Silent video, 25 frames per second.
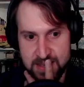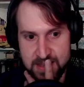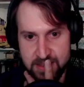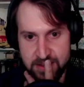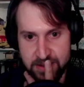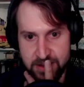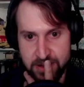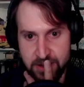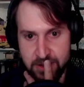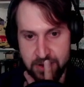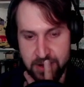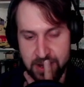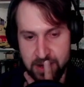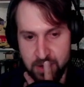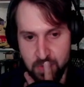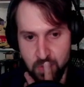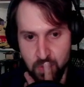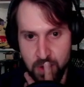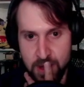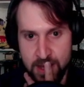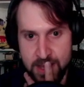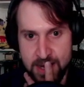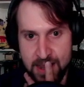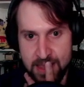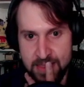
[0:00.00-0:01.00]
They're going to go down to
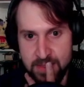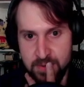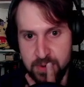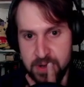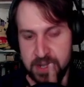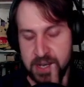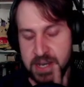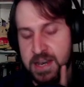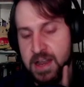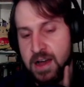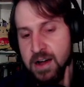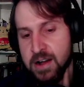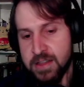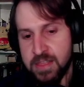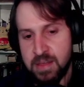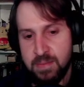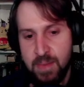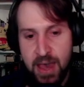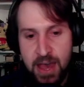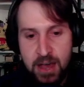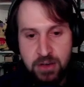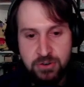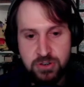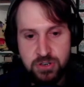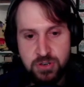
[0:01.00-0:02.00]
1. And then we're going to knock them
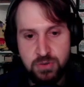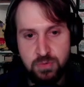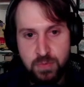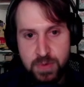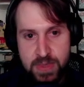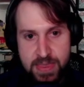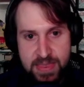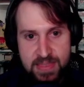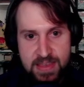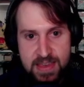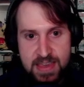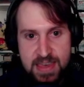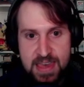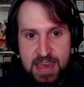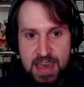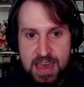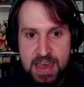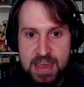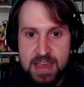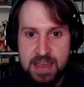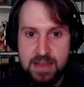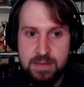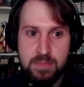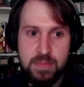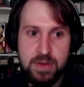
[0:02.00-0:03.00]
out to win the
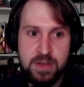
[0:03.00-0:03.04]
game.